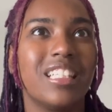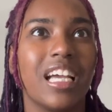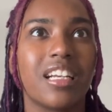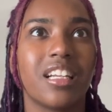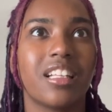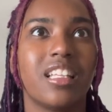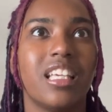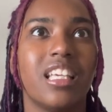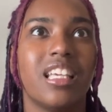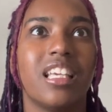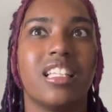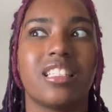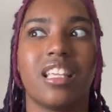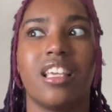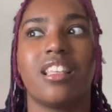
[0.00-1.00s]
technically
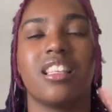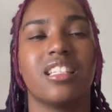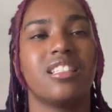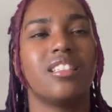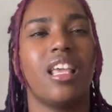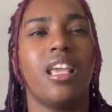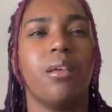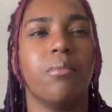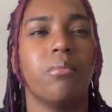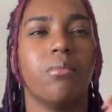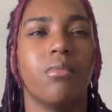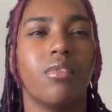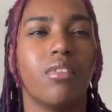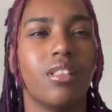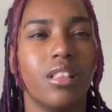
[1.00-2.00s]
it's like the same
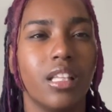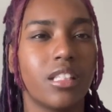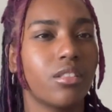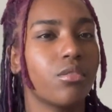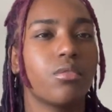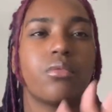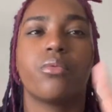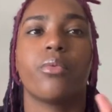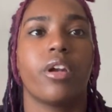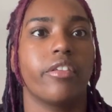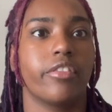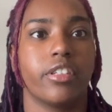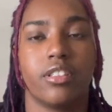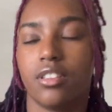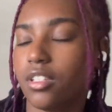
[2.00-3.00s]
list
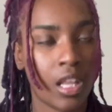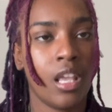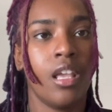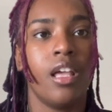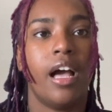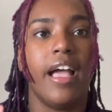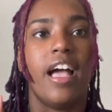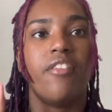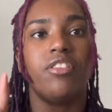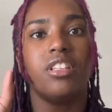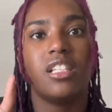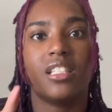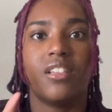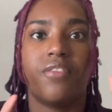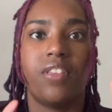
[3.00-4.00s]
whatever. I have a
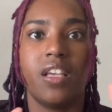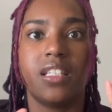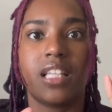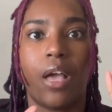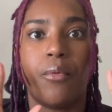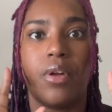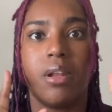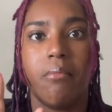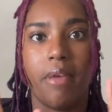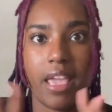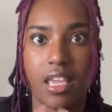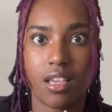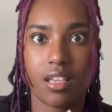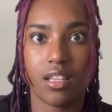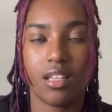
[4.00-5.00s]
list of things I want to
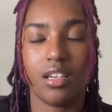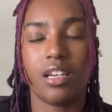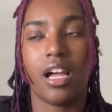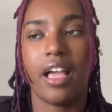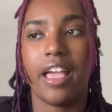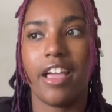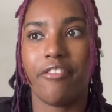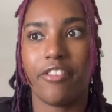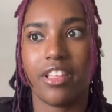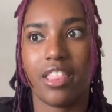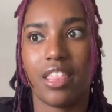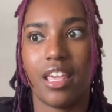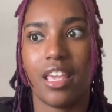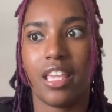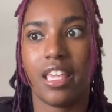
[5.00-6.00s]
make. Not
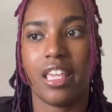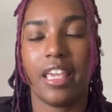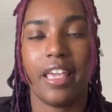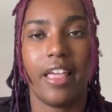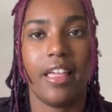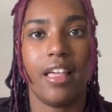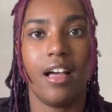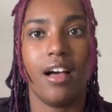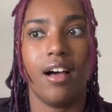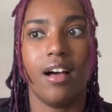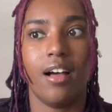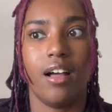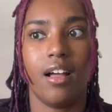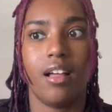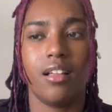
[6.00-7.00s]
everything
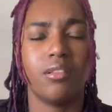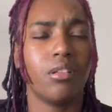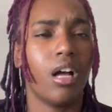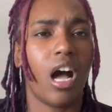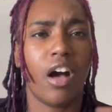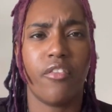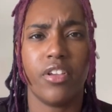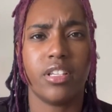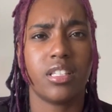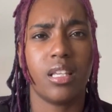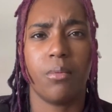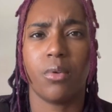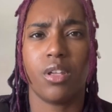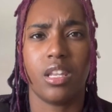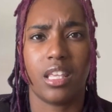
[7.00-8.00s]
uh obviously
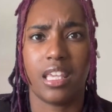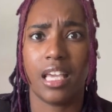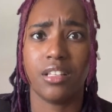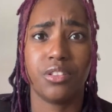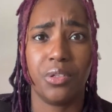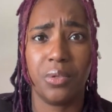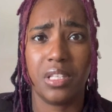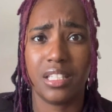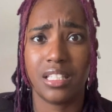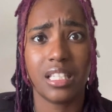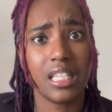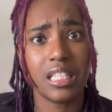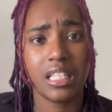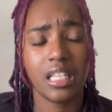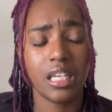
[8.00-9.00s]
I'm going to get to this
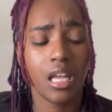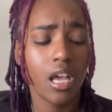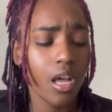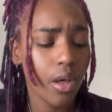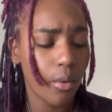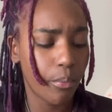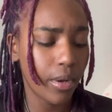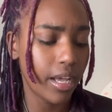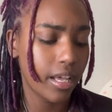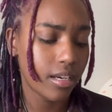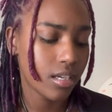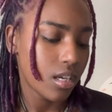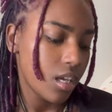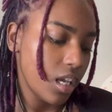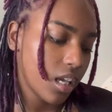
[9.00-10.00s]
season,
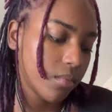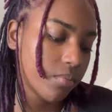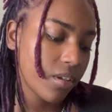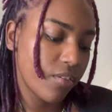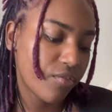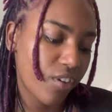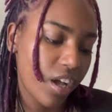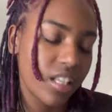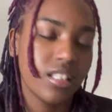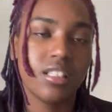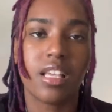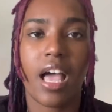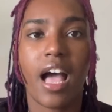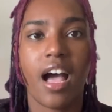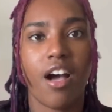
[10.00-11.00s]
but it'd be fun
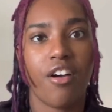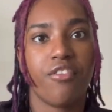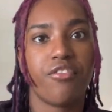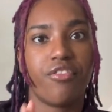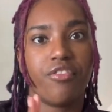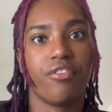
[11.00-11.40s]
to have